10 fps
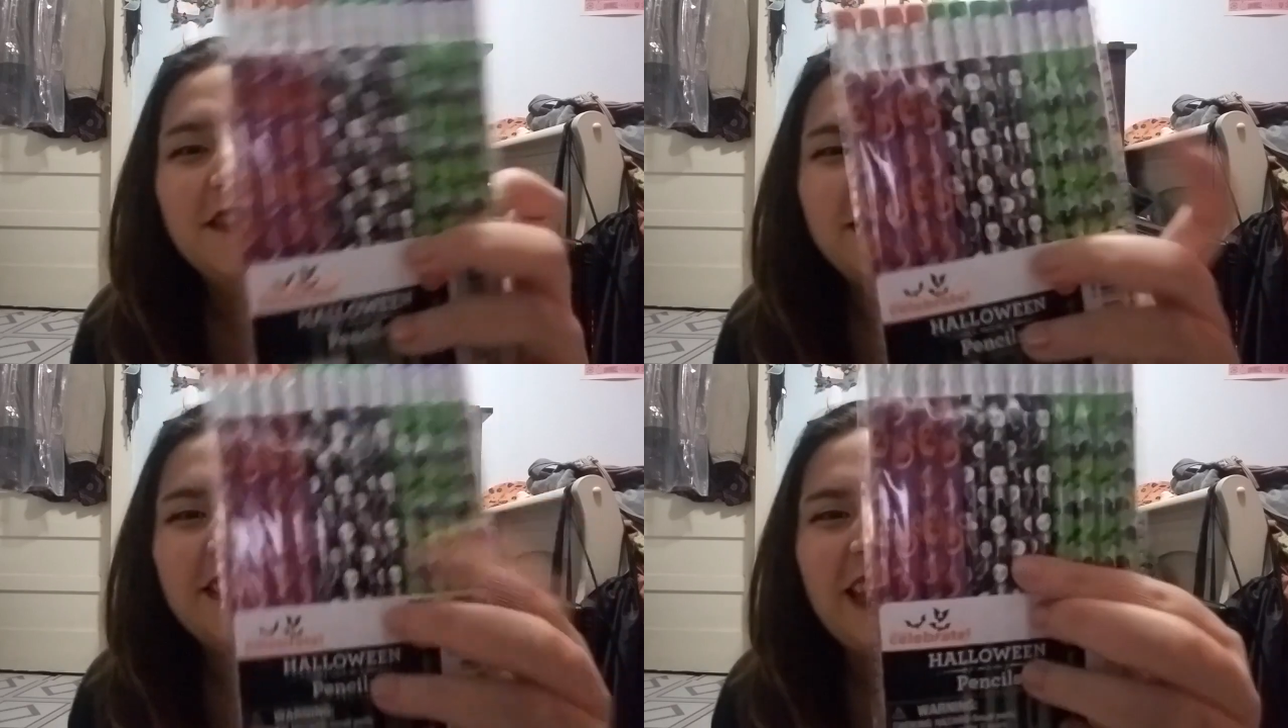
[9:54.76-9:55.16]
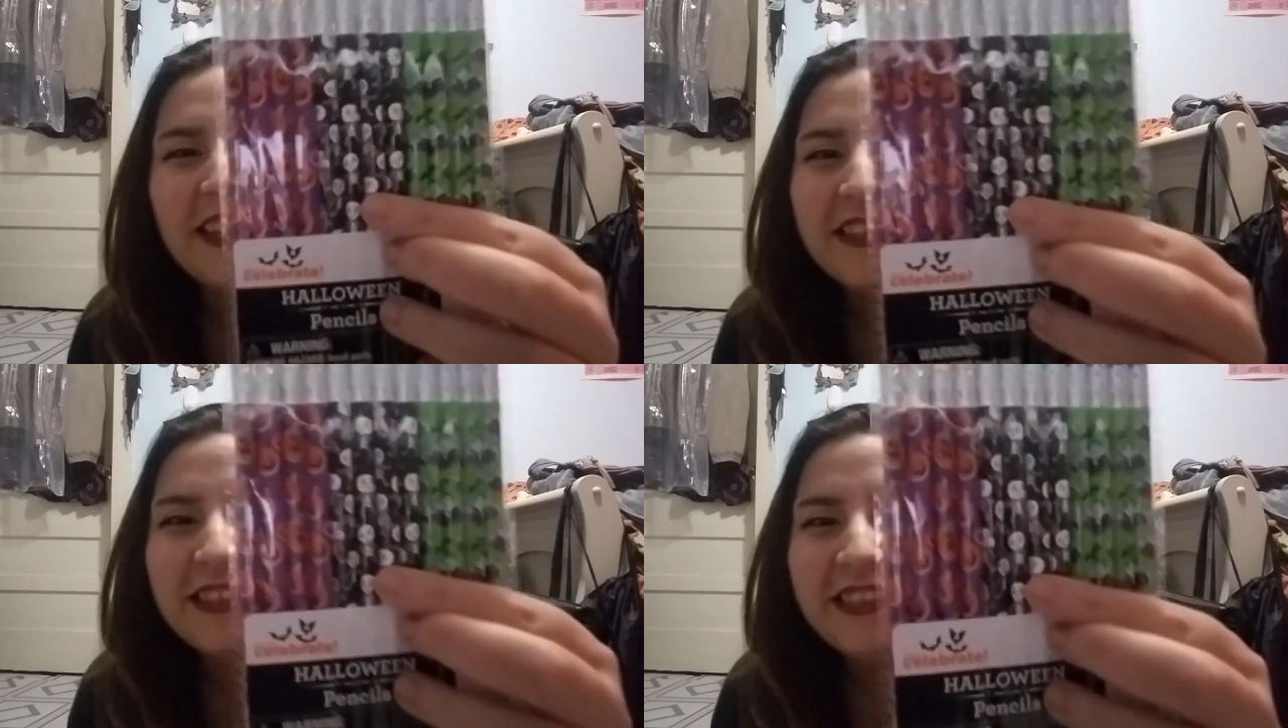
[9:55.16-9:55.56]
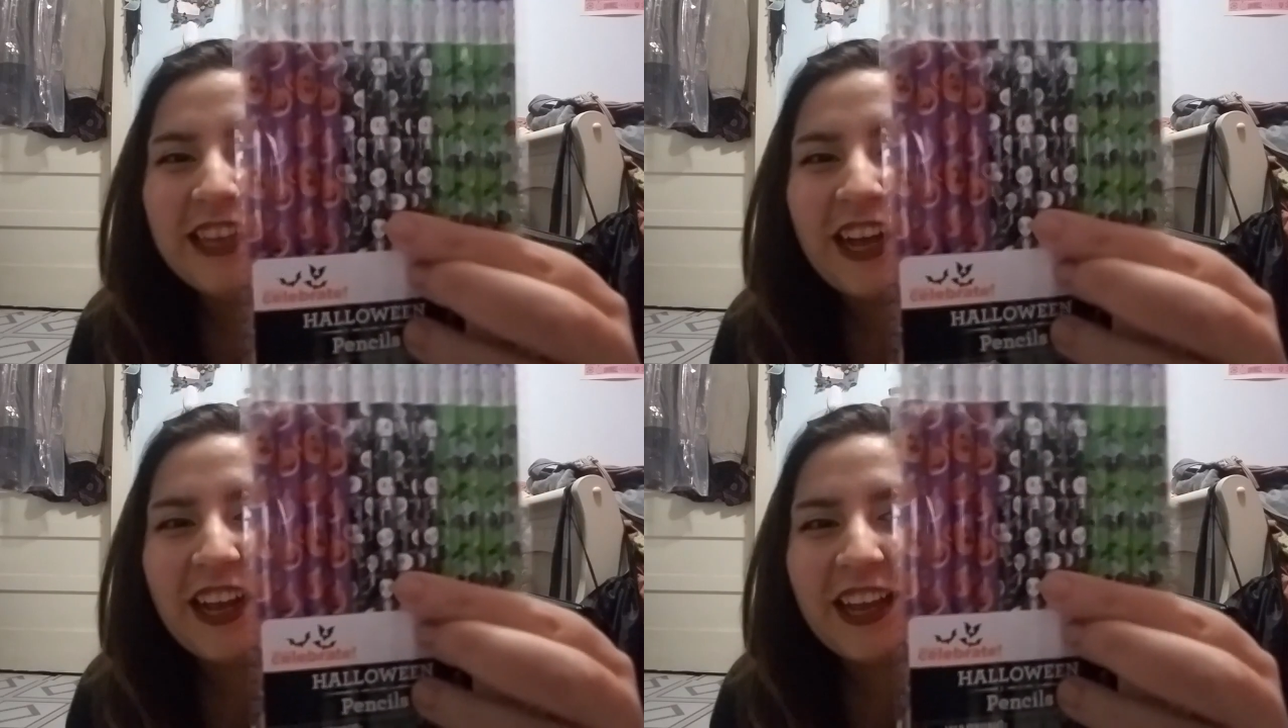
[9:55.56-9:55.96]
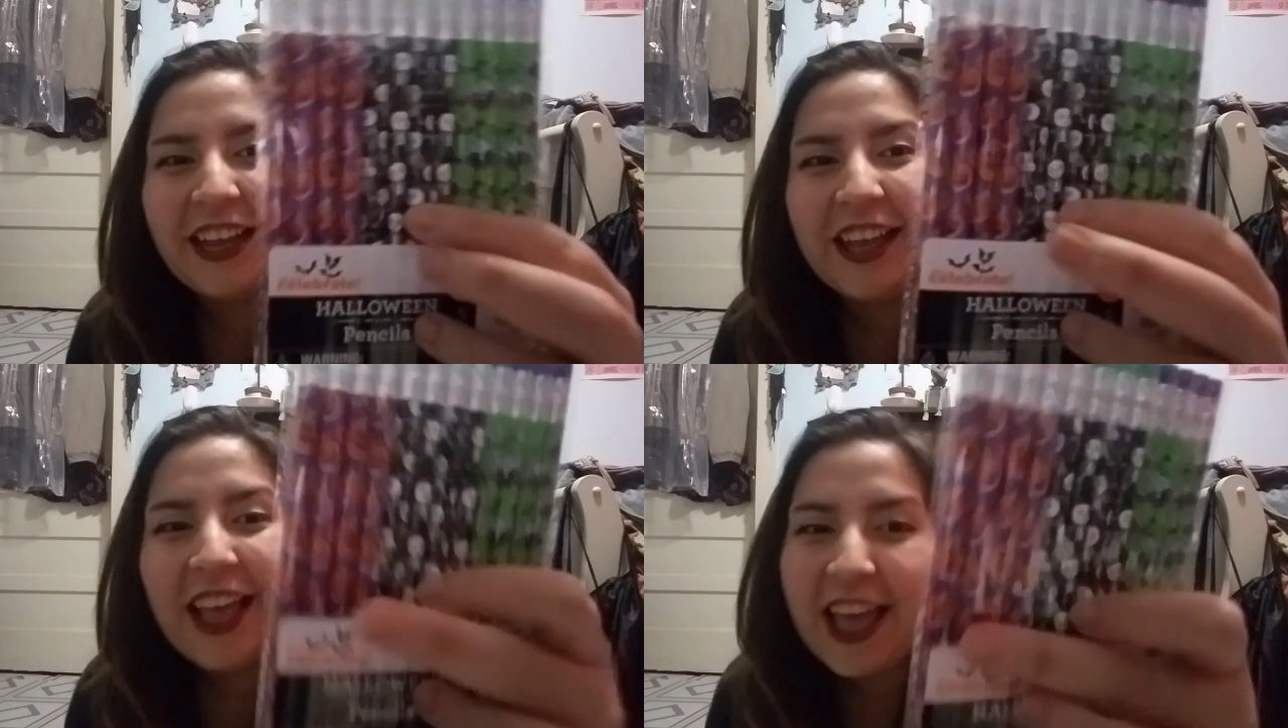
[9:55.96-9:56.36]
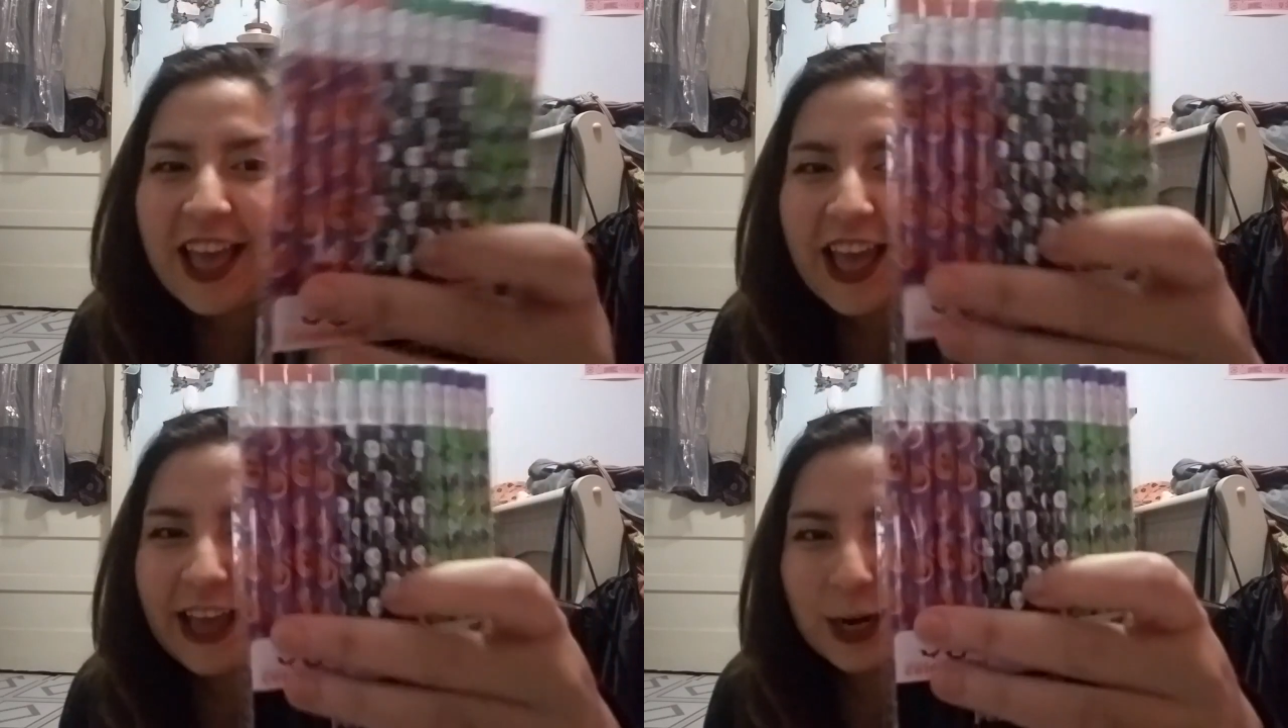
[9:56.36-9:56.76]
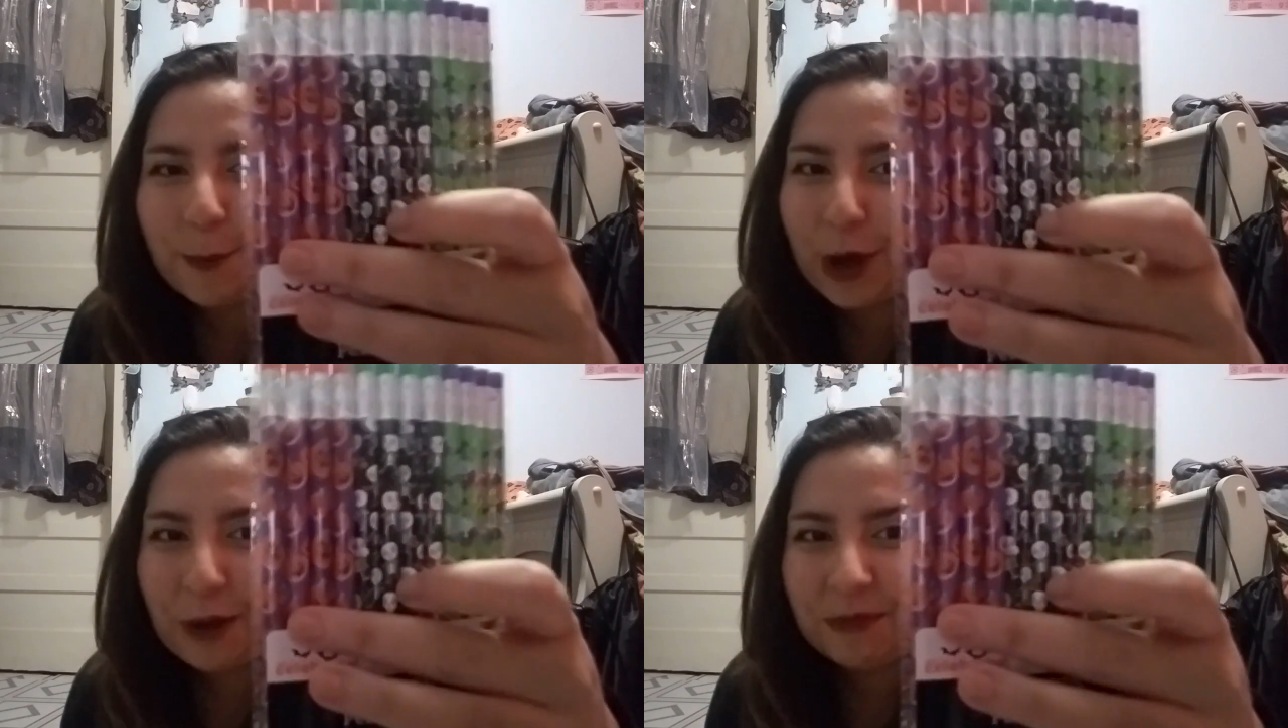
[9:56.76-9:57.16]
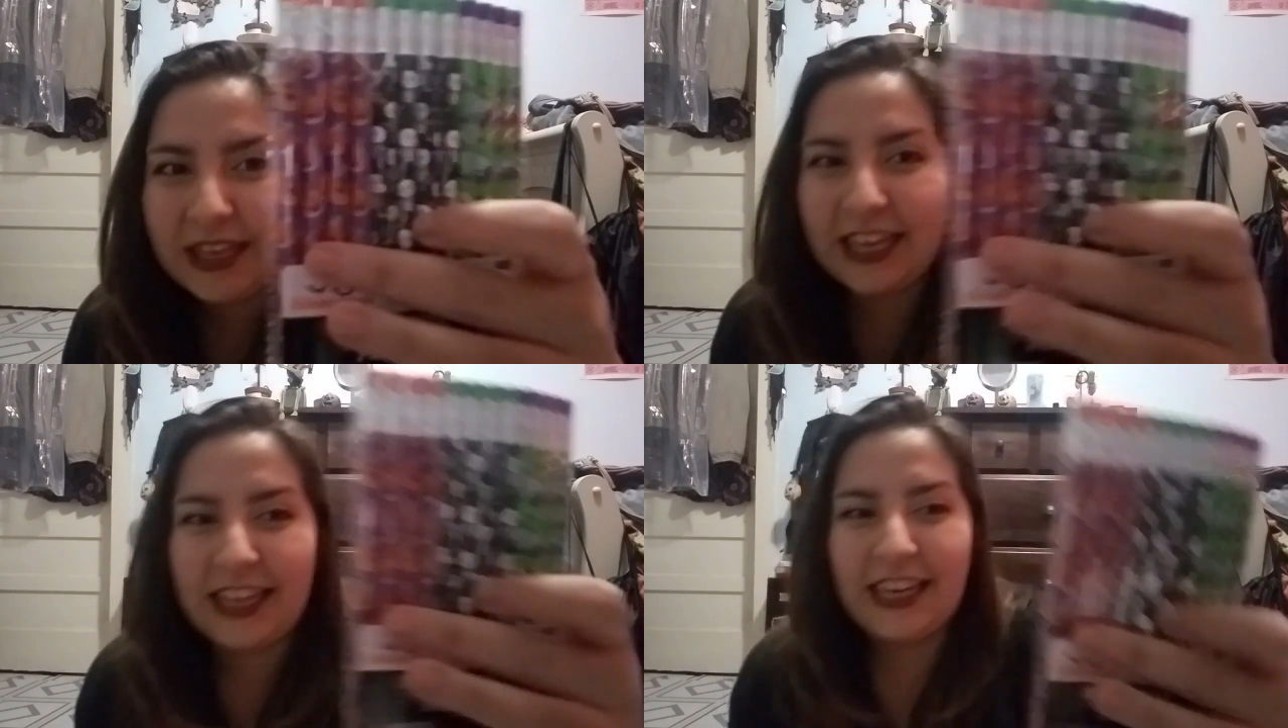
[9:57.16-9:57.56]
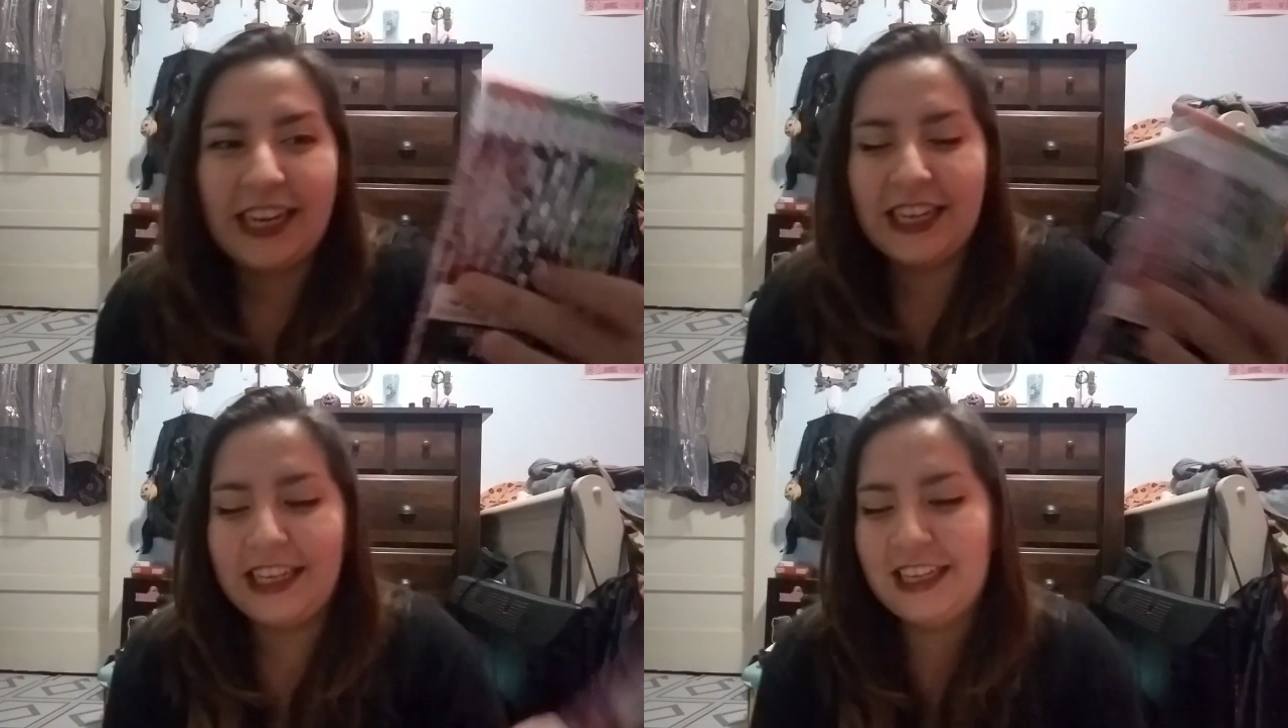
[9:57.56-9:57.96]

skeleton guy and a pumpkin,